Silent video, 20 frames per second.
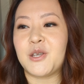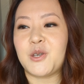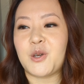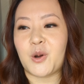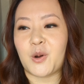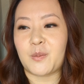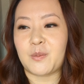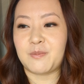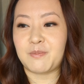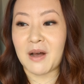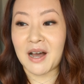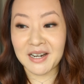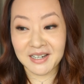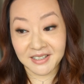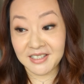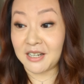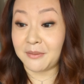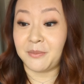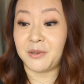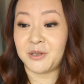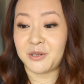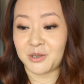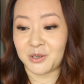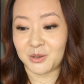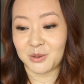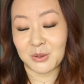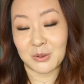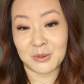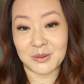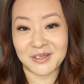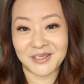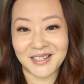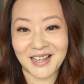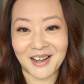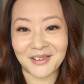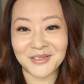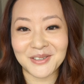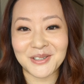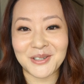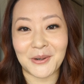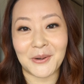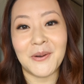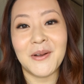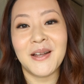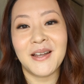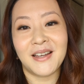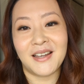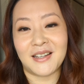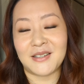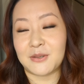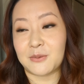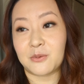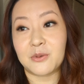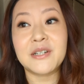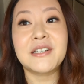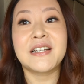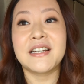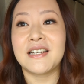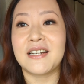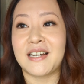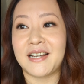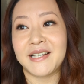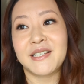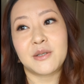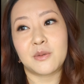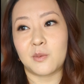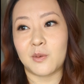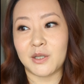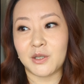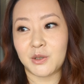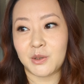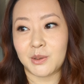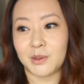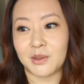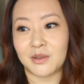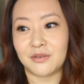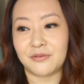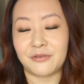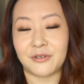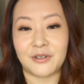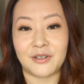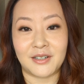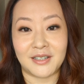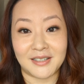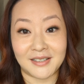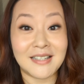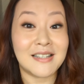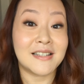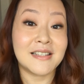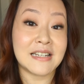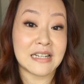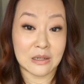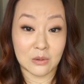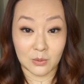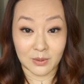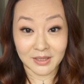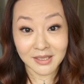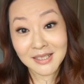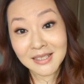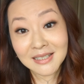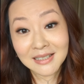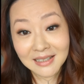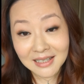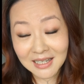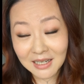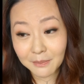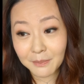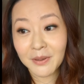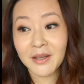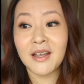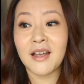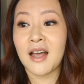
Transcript: your body temperature cools down, so it's a really nice ritual for assisting with sleep.